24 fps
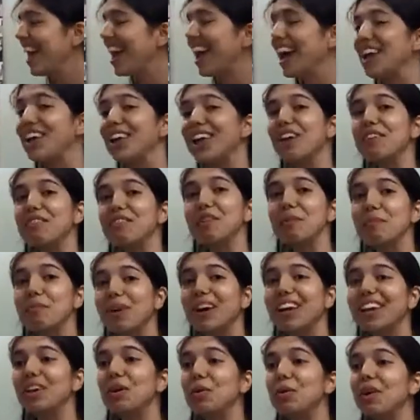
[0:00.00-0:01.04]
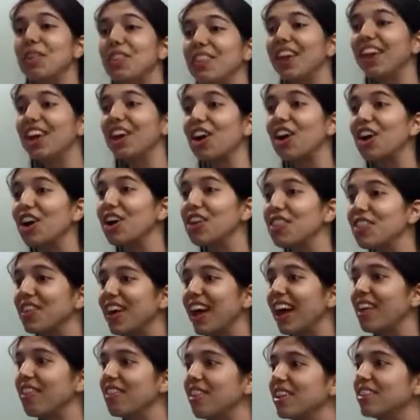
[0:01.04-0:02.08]
And everybody, when they heard
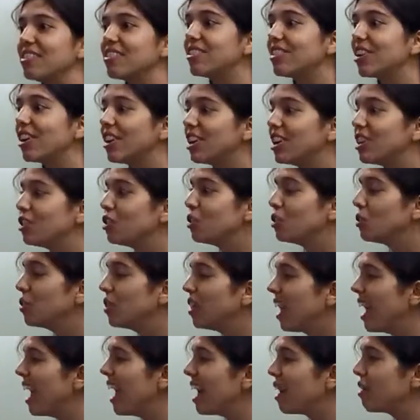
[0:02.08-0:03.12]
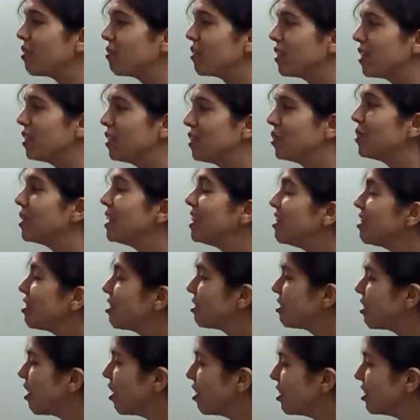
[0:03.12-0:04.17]
that, they started to laugh and to
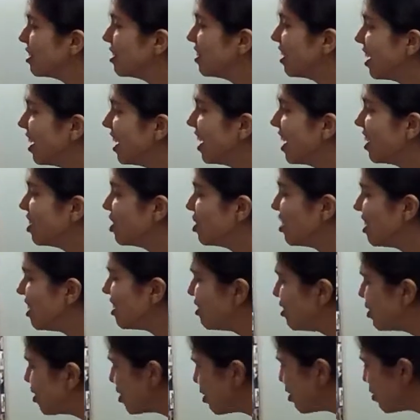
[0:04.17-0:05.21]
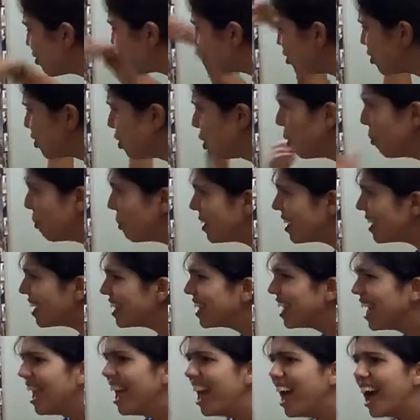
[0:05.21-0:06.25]
insult Diogenes. You're
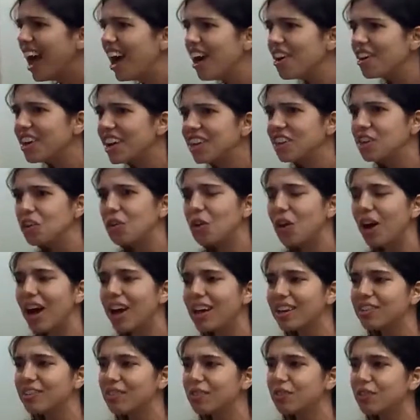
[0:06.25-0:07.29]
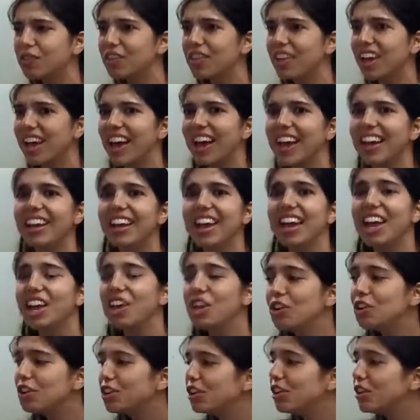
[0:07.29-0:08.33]
stupid! How can you ask for that?
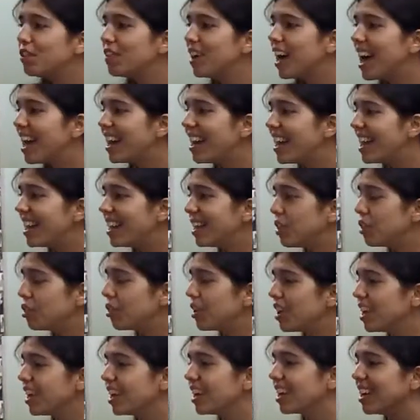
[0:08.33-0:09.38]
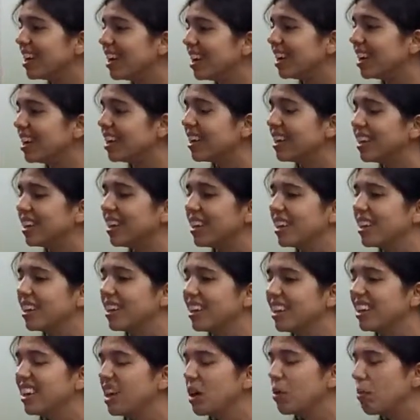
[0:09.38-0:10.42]
You could have had anything.
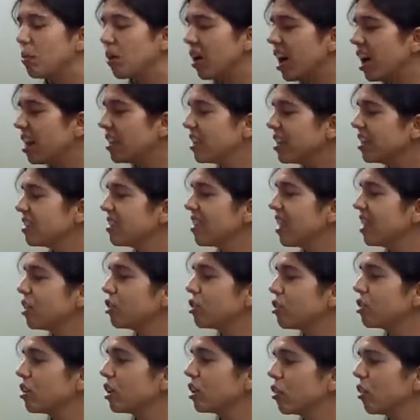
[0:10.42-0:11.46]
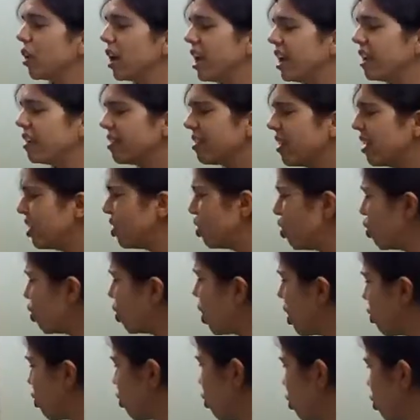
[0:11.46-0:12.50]
But Alexander the Great said,
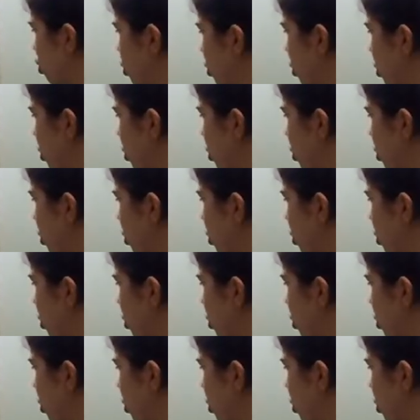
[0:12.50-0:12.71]
shush.